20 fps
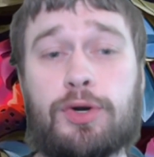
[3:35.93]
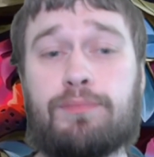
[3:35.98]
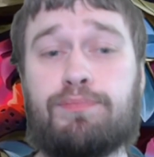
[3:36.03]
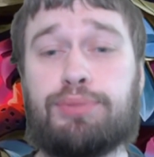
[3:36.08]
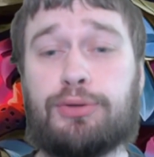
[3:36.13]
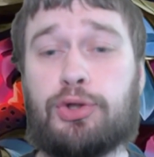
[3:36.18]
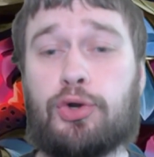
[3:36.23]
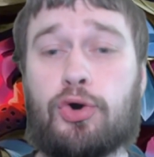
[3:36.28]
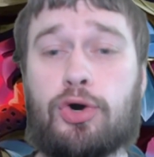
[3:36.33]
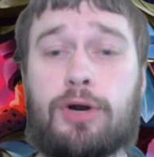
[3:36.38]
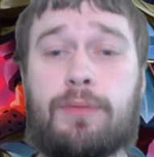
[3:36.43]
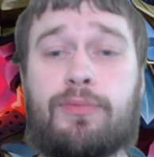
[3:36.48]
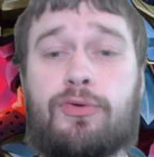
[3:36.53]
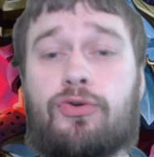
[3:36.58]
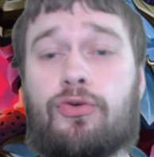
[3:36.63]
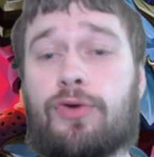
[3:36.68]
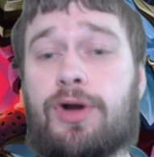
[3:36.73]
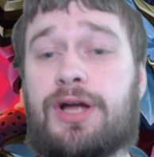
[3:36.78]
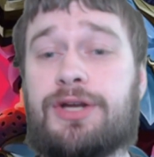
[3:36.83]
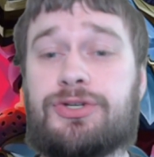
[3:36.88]
Blorb,
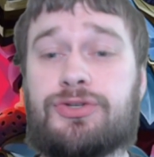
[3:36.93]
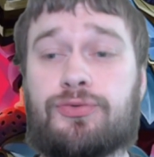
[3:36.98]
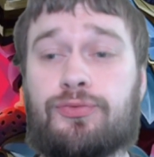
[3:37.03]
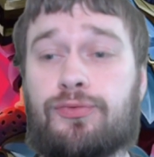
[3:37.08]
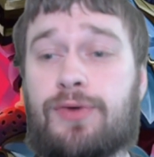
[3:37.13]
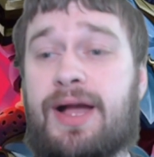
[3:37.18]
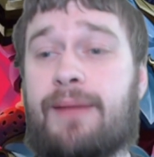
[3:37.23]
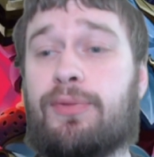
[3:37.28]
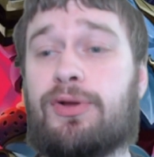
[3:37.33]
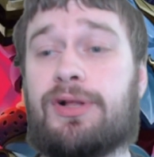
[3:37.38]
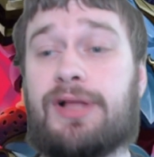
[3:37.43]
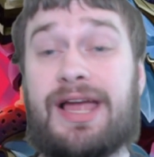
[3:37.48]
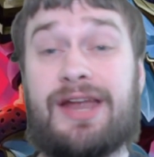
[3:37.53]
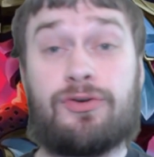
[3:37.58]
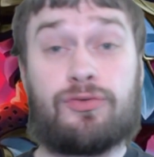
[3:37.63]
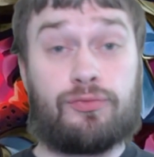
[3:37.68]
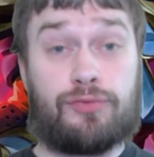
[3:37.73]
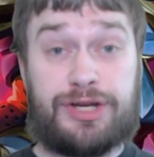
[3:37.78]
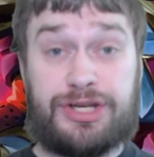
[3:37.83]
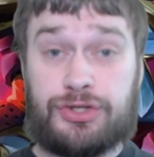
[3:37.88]
Grunt, Rebel,
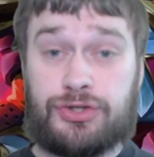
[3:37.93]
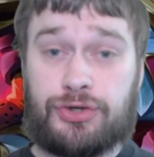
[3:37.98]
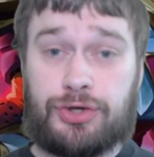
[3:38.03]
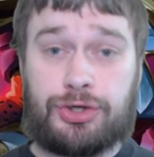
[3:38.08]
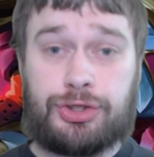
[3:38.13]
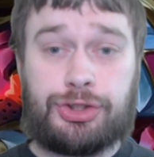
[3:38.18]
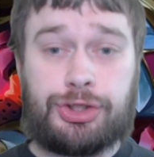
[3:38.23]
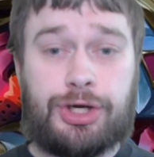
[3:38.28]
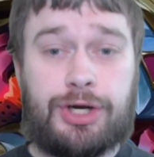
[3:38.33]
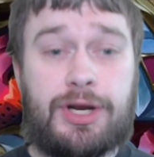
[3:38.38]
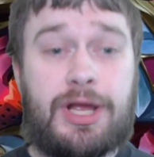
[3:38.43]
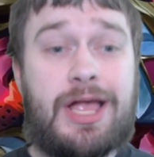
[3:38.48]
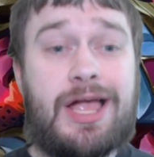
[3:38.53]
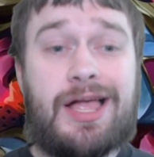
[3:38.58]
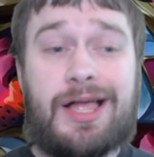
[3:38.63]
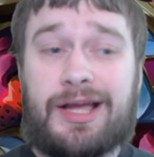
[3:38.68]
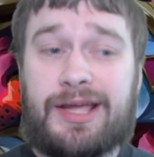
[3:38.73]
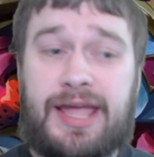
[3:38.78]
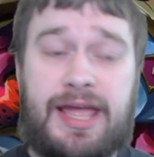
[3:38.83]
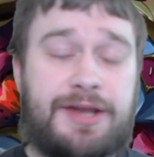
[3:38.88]
and Researcher.
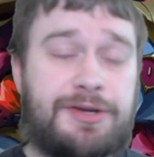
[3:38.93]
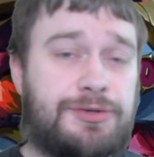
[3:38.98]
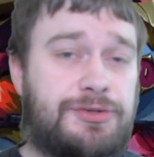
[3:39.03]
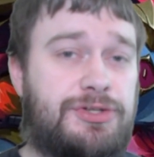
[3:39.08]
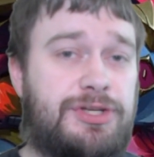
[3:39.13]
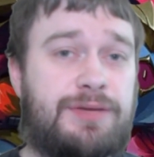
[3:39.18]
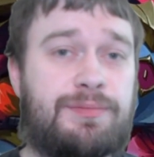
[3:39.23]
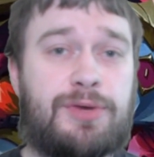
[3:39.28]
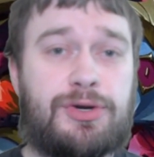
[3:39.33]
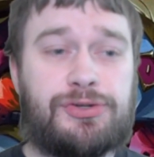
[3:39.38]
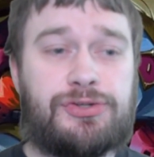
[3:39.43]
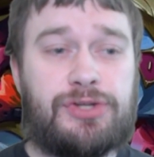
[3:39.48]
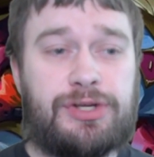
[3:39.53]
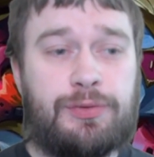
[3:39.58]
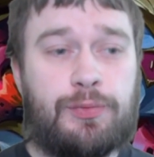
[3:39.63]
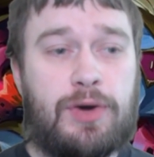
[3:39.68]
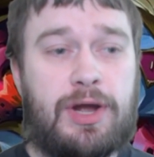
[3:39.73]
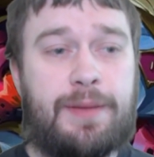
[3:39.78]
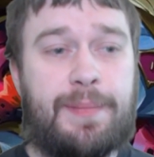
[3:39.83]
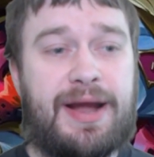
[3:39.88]
Again, you'll see
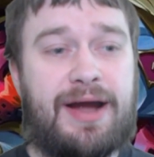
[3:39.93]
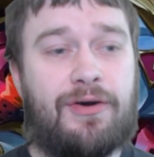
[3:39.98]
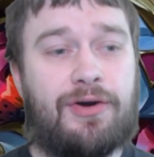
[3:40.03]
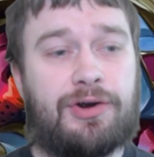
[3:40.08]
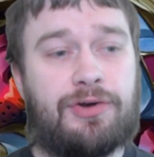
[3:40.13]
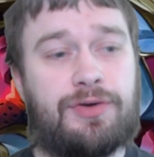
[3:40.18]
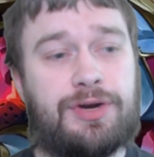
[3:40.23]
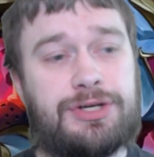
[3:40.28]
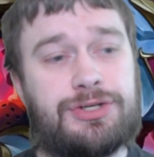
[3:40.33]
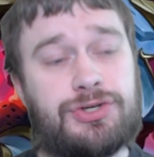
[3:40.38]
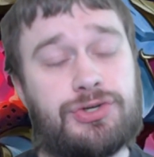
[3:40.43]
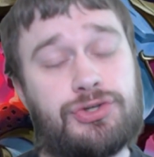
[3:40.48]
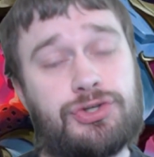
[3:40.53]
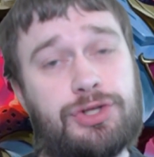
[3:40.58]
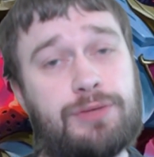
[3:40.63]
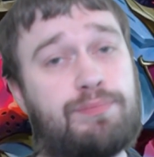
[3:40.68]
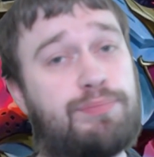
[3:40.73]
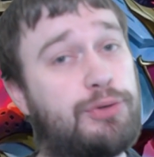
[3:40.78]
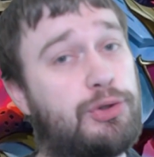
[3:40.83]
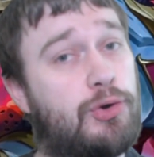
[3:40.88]
mostly 1 power creatures.
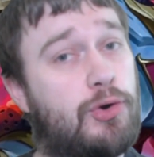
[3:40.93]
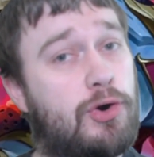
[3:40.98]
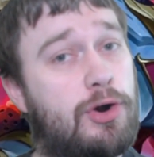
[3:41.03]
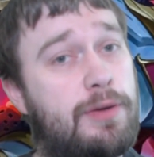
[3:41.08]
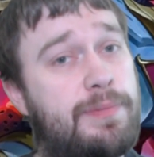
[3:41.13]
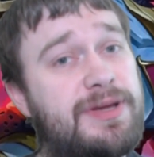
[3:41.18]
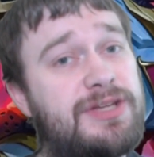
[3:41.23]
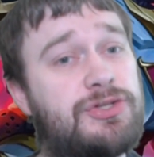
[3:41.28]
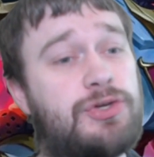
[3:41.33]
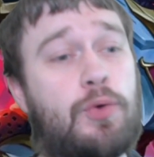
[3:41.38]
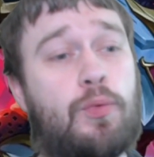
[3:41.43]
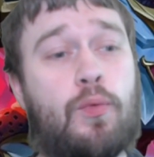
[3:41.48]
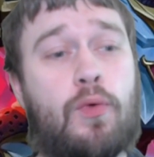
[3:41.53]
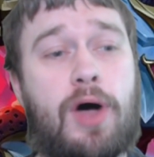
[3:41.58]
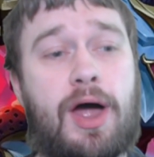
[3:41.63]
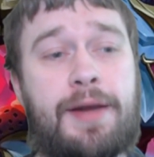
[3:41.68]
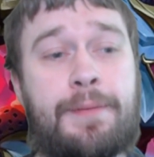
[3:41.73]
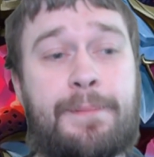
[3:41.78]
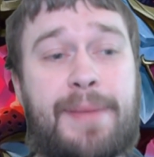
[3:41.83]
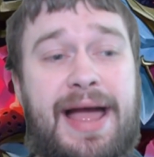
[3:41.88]
The Blorb is a
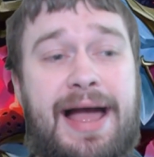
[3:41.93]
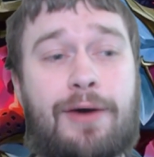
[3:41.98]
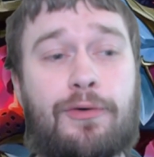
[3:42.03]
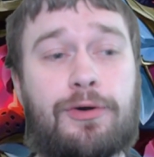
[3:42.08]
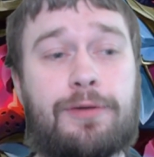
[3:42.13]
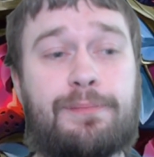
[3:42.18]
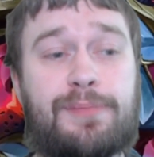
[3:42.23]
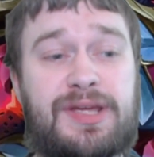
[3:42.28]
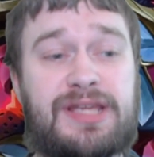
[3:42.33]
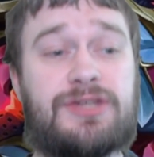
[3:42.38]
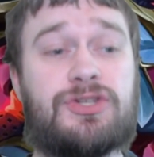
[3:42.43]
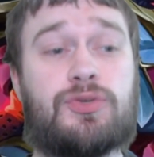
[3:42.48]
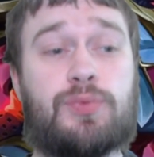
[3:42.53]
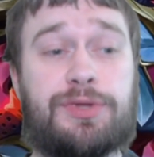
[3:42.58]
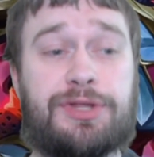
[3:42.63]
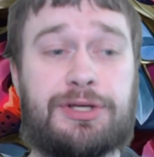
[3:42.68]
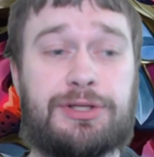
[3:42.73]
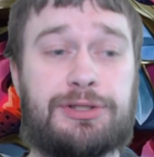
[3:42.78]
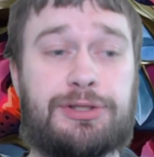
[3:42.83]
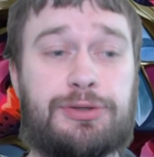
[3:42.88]
1 power beast
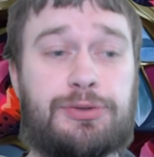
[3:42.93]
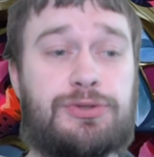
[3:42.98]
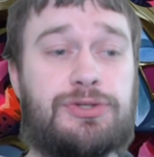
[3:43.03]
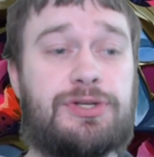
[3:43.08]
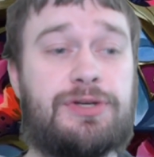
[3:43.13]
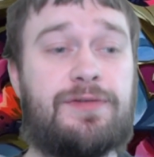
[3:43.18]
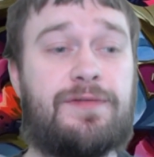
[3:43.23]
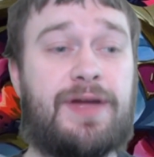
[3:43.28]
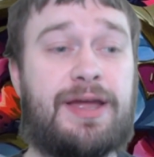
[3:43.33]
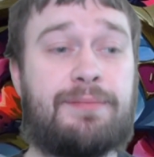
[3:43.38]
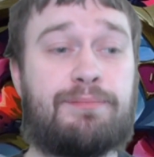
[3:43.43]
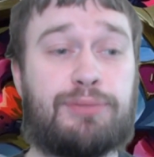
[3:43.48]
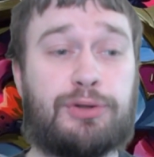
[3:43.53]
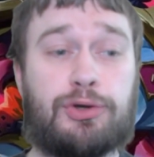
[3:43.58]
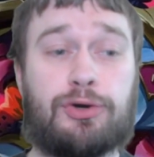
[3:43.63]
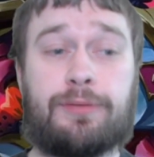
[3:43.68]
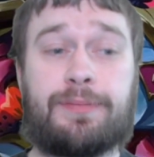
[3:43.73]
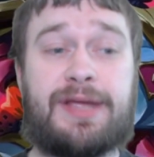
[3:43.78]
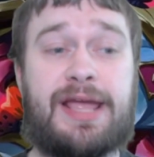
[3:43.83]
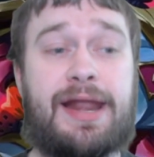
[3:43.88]
with Elusive, and
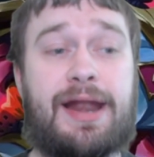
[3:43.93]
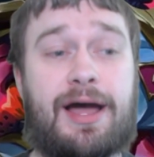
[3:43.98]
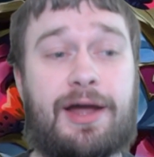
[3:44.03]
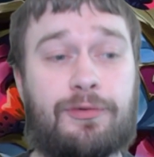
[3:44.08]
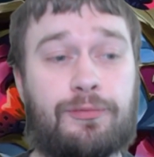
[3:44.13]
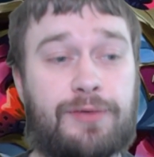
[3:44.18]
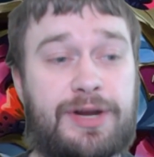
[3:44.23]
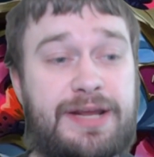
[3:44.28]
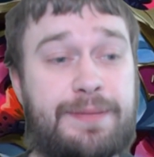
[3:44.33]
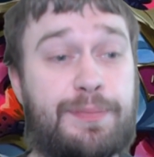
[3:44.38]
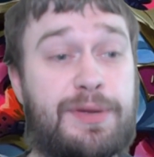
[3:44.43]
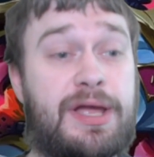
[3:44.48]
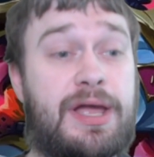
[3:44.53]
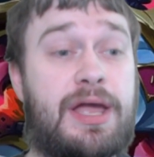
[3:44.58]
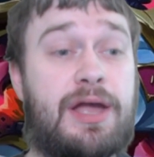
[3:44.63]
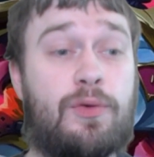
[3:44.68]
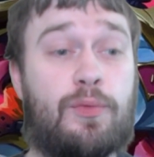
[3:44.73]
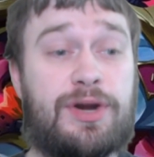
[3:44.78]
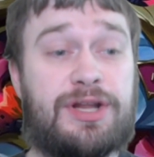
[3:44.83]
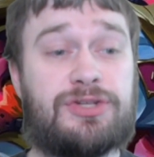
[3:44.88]
Blorb cannot reap.
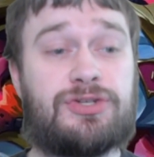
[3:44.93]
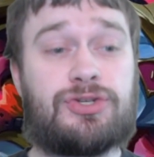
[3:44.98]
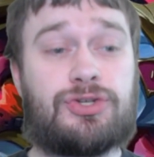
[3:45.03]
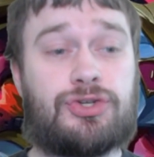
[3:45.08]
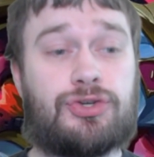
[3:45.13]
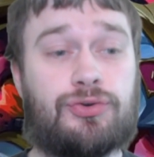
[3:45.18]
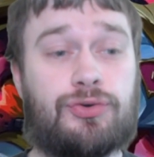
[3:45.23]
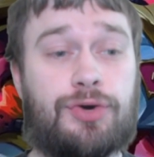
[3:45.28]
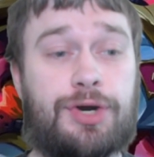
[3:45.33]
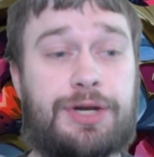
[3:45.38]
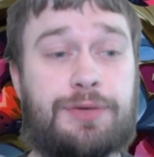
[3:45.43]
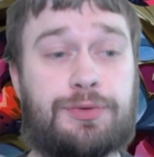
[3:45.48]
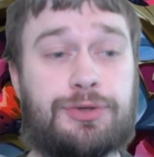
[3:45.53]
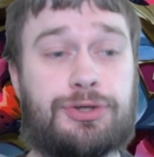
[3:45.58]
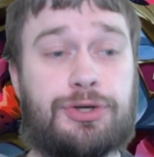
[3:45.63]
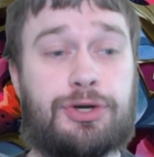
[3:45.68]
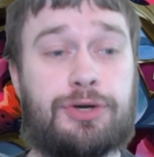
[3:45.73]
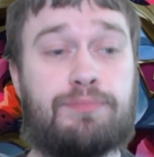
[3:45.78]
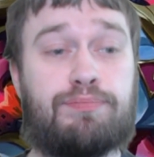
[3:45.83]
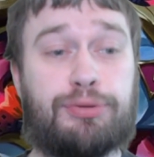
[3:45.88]
When it's destroyed,
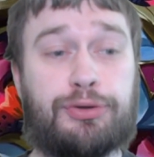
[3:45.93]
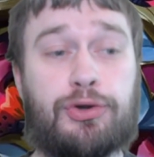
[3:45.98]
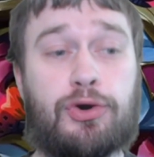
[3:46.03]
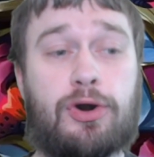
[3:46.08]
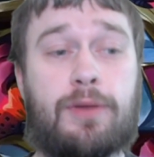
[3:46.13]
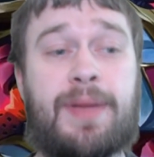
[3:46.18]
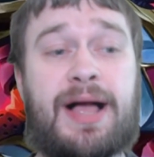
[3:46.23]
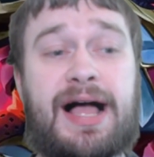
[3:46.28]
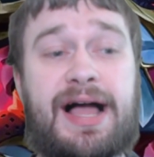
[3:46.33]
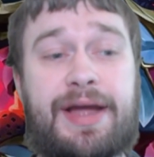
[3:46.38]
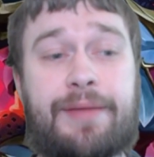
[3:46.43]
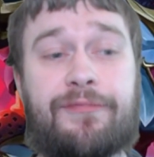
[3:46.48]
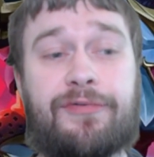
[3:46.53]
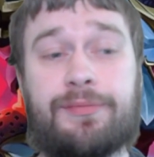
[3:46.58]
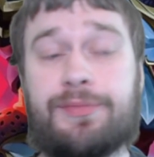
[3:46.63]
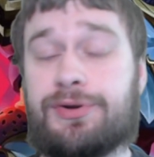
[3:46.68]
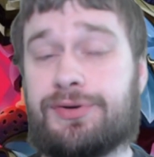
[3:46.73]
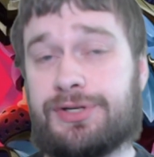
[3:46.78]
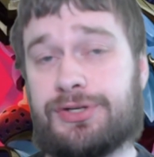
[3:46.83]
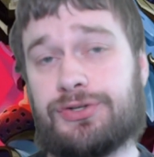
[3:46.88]
return Blorb Hive
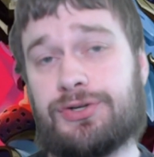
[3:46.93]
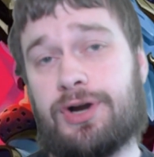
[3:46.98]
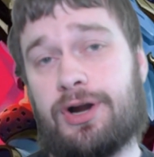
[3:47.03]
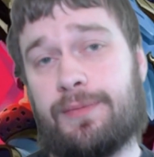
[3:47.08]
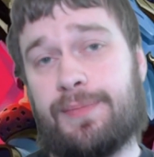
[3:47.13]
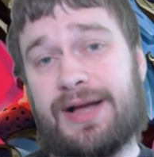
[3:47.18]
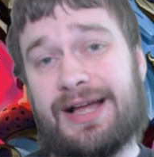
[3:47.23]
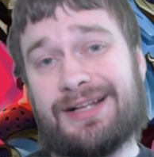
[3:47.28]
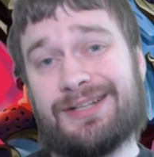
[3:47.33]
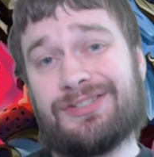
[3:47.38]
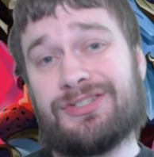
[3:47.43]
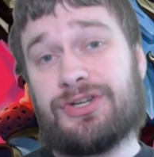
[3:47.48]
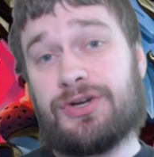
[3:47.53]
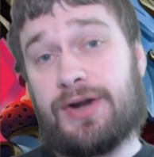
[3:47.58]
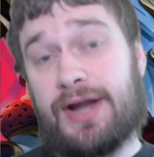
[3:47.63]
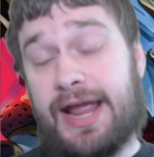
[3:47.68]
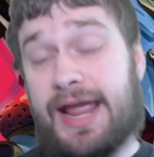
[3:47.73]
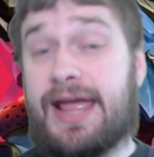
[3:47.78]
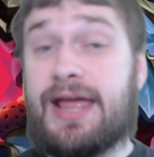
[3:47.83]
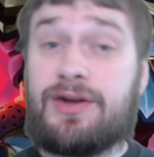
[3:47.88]
from your discard pile to
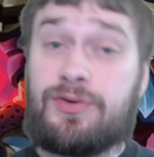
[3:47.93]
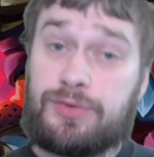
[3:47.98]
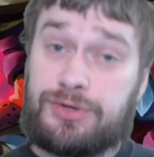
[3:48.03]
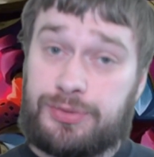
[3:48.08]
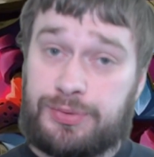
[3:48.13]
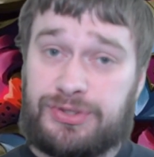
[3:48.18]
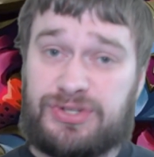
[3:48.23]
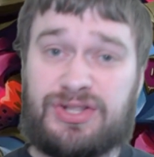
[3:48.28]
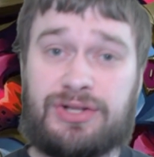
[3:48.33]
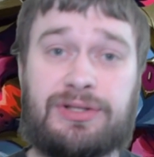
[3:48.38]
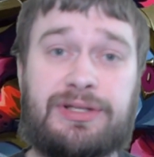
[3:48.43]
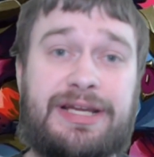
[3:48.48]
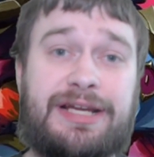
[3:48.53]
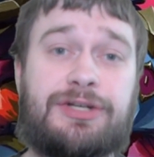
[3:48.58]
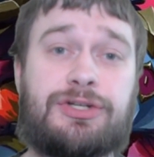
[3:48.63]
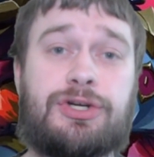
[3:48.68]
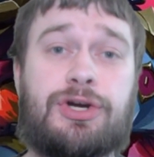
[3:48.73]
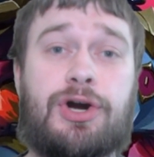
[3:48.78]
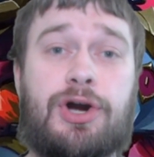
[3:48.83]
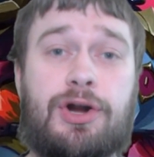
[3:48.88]
your hand, which was the
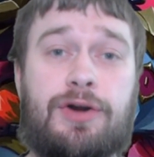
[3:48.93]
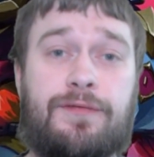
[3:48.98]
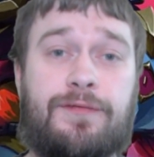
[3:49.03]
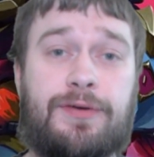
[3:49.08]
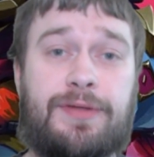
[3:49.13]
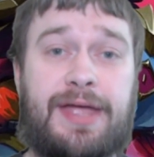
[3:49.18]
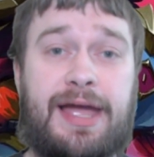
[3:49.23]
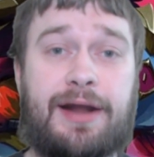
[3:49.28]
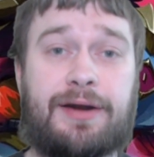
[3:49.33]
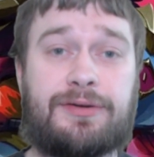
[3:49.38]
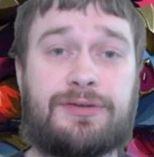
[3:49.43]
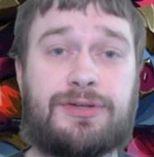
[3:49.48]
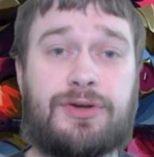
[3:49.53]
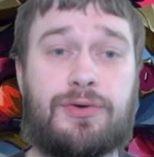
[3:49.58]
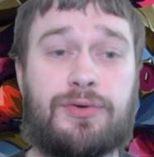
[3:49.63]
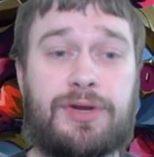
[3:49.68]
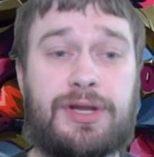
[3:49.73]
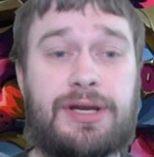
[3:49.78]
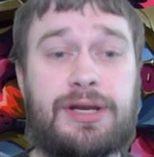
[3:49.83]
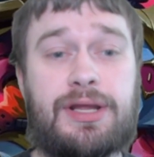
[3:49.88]
linked card for that
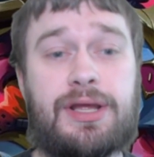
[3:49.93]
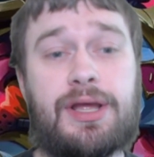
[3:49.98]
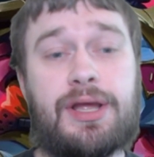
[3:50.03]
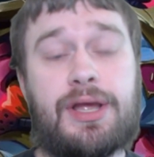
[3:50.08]
token.